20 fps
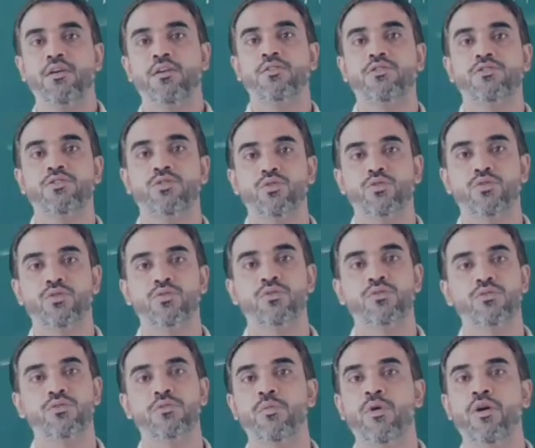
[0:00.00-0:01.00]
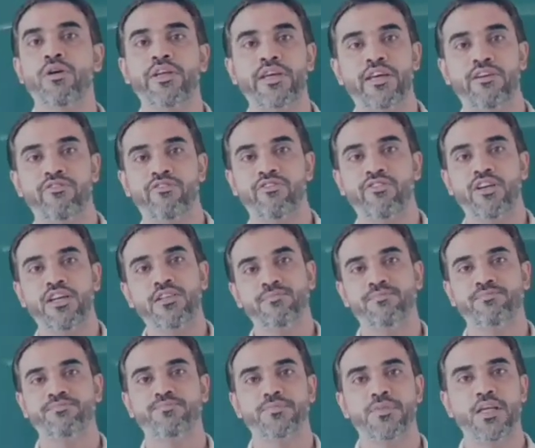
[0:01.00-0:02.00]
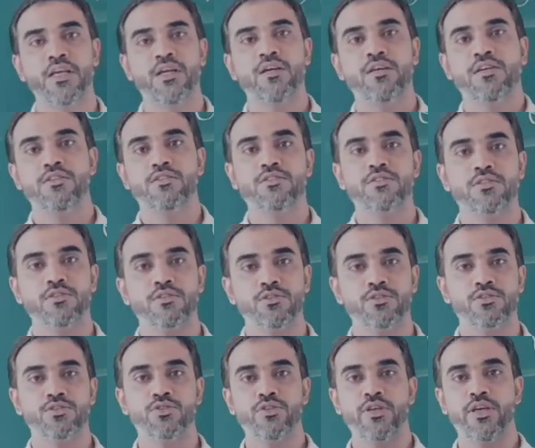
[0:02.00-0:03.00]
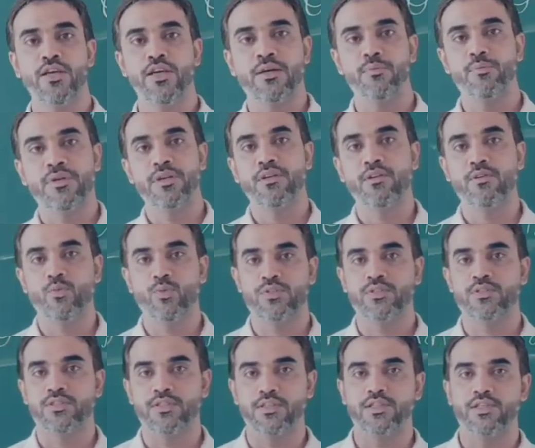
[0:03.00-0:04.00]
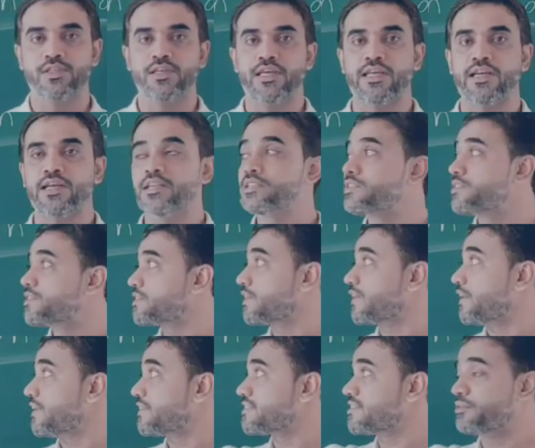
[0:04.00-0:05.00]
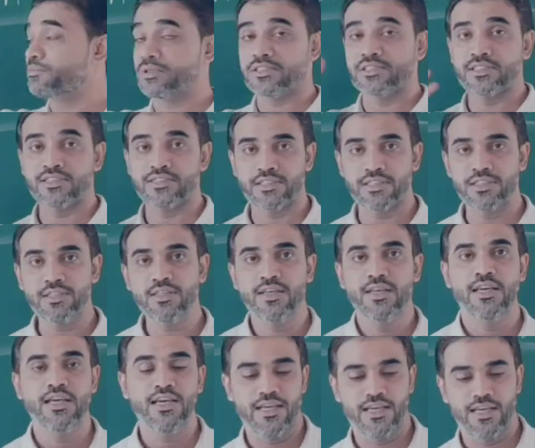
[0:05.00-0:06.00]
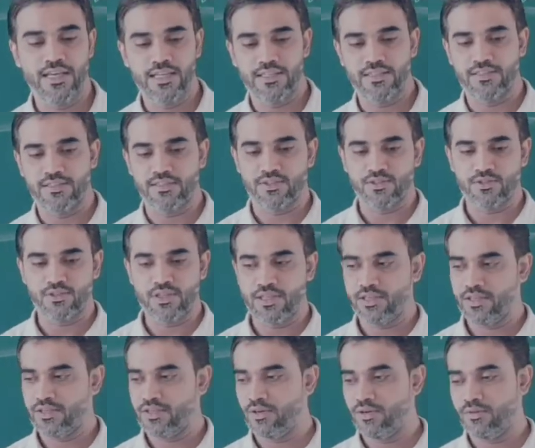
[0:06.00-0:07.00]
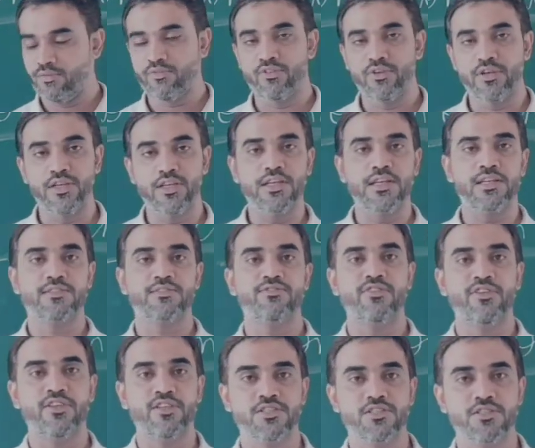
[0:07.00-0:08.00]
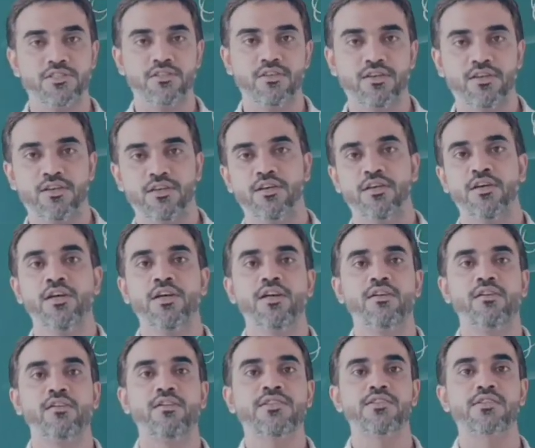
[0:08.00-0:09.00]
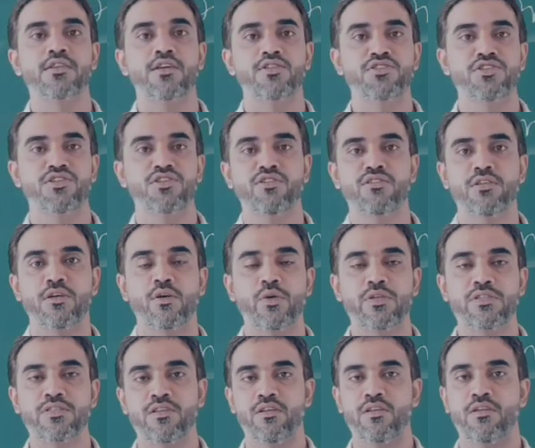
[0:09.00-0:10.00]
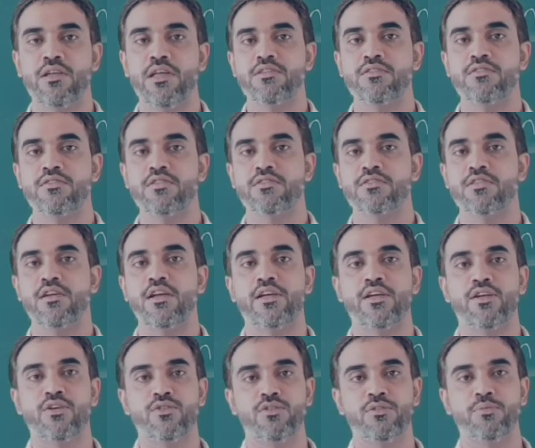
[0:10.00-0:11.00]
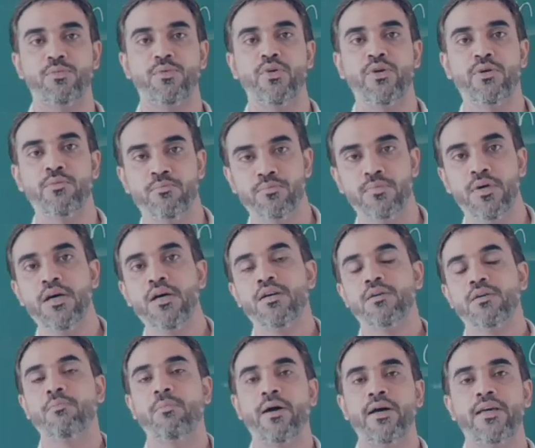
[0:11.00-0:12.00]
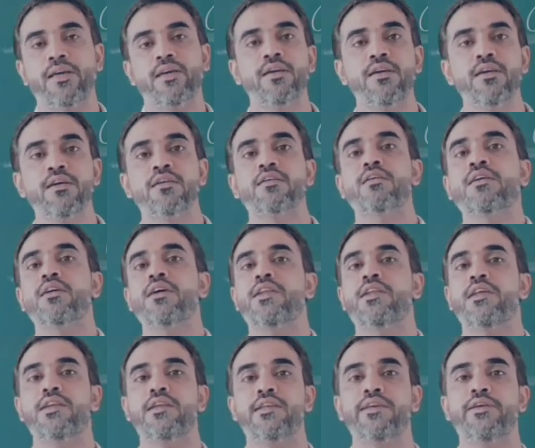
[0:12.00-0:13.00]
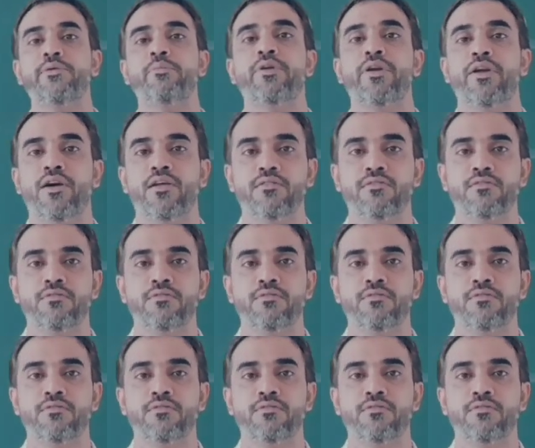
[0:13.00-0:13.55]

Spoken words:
So, good morning everyone. So, today I am here with English class number 13, and today hopefully let's finish the discussion on the question and answers relating to the poem by Khalil Gibran